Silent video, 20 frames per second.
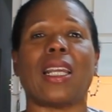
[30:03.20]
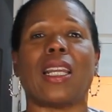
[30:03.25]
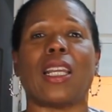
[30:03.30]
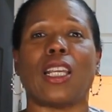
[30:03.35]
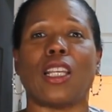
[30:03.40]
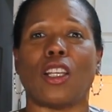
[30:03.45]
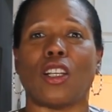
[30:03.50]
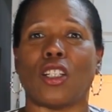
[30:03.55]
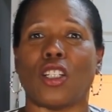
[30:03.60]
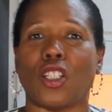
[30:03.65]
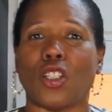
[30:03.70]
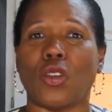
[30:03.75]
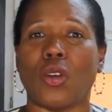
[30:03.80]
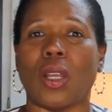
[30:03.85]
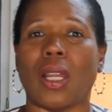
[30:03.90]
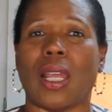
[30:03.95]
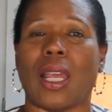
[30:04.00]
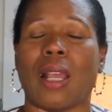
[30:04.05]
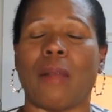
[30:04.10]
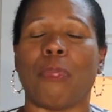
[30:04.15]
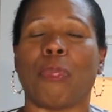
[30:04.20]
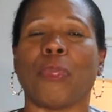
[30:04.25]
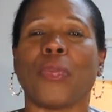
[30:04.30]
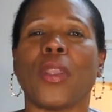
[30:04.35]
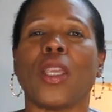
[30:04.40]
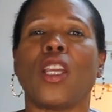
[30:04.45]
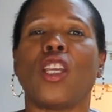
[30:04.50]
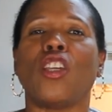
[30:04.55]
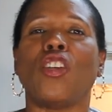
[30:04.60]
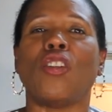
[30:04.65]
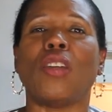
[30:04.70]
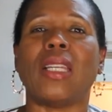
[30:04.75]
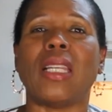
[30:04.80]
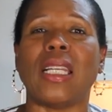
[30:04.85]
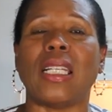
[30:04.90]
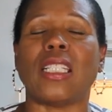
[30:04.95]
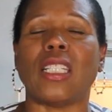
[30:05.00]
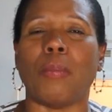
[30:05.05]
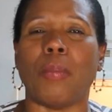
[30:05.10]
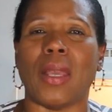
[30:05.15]
it and you're doing it, you
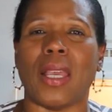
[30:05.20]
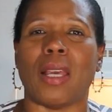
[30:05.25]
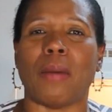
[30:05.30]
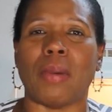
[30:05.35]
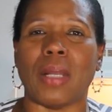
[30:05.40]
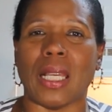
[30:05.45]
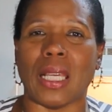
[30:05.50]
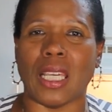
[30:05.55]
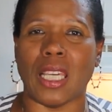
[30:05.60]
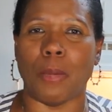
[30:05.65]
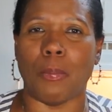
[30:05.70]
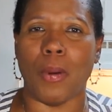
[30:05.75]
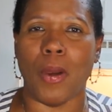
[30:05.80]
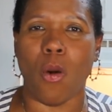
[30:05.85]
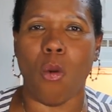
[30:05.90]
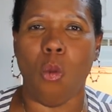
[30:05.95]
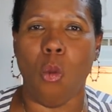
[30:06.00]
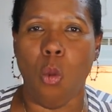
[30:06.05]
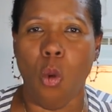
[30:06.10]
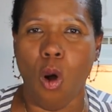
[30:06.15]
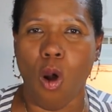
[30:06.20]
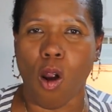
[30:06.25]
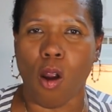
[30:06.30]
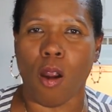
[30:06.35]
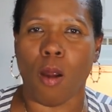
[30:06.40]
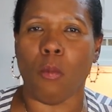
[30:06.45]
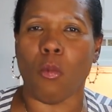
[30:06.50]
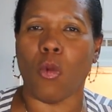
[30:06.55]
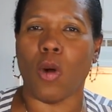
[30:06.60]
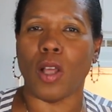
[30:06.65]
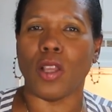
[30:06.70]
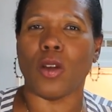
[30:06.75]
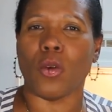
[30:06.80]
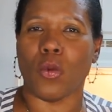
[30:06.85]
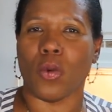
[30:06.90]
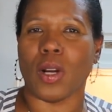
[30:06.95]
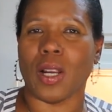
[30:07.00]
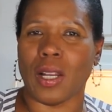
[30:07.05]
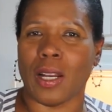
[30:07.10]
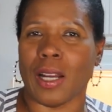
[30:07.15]
need to be able to keep it warm while you're
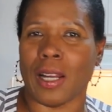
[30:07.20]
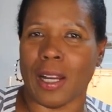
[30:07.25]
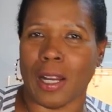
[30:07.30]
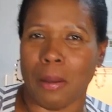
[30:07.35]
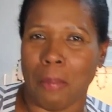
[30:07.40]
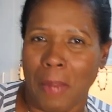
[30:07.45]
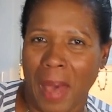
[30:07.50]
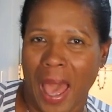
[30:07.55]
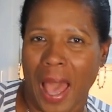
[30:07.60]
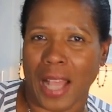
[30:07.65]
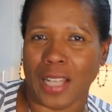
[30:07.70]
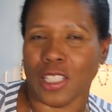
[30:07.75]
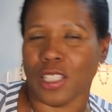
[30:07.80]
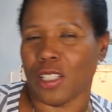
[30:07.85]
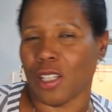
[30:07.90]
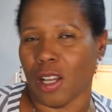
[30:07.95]
working another batch.